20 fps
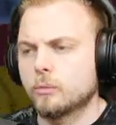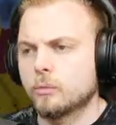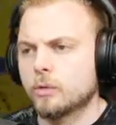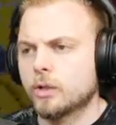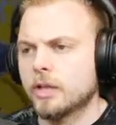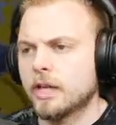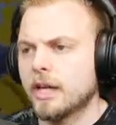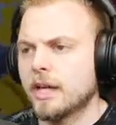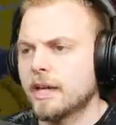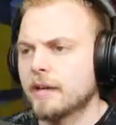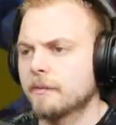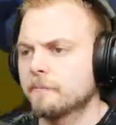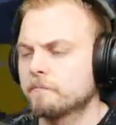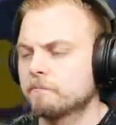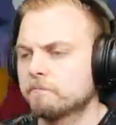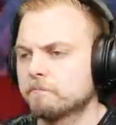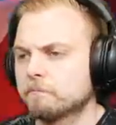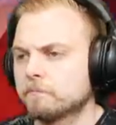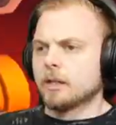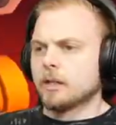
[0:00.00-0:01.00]
Okay.
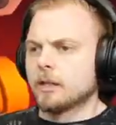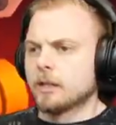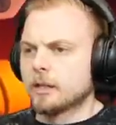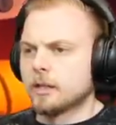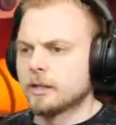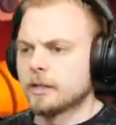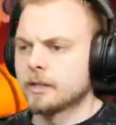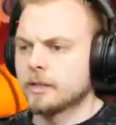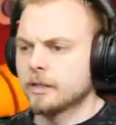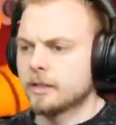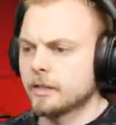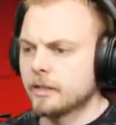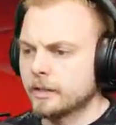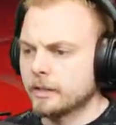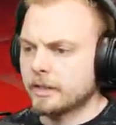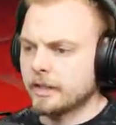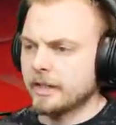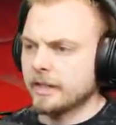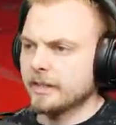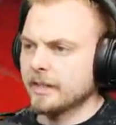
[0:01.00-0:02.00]

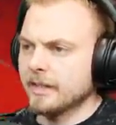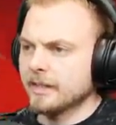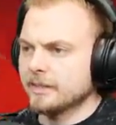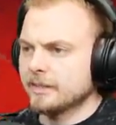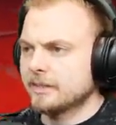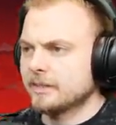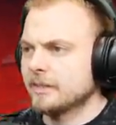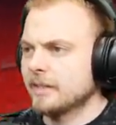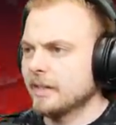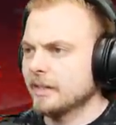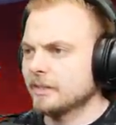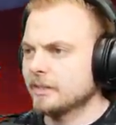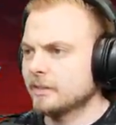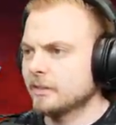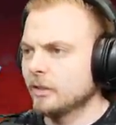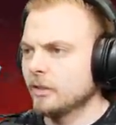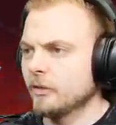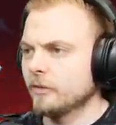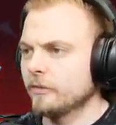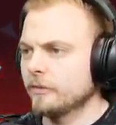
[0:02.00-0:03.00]
Okay, that's that's
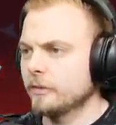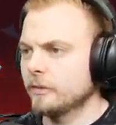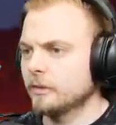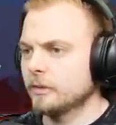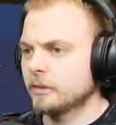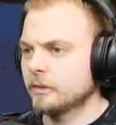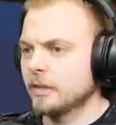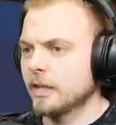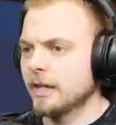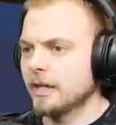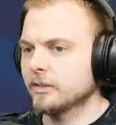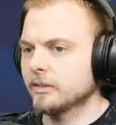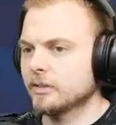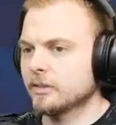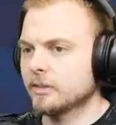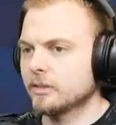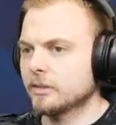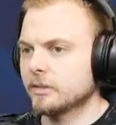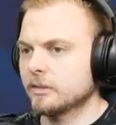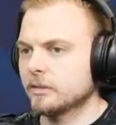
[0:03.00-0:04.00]
not
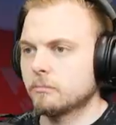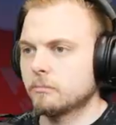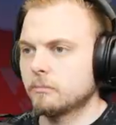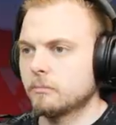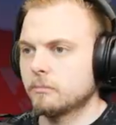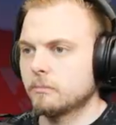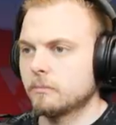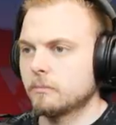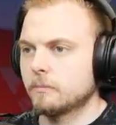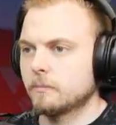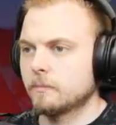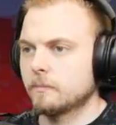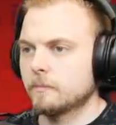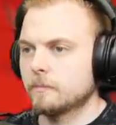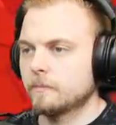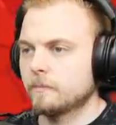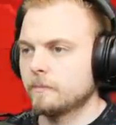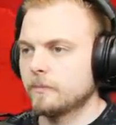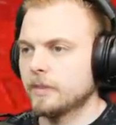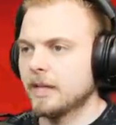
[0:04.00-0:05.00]
that's
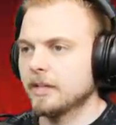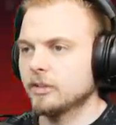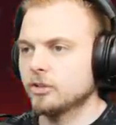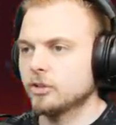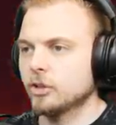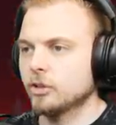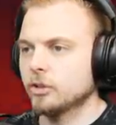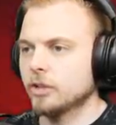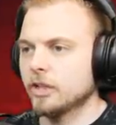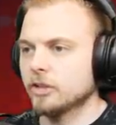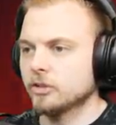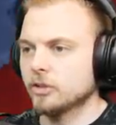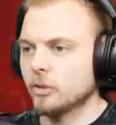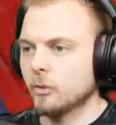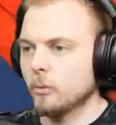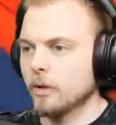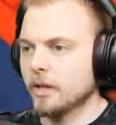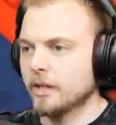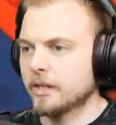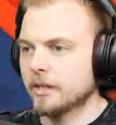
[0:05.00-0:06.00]
that's not that's not
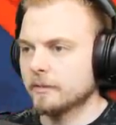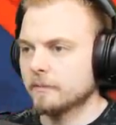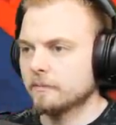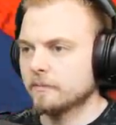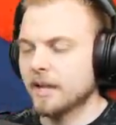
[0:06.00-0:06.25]
working.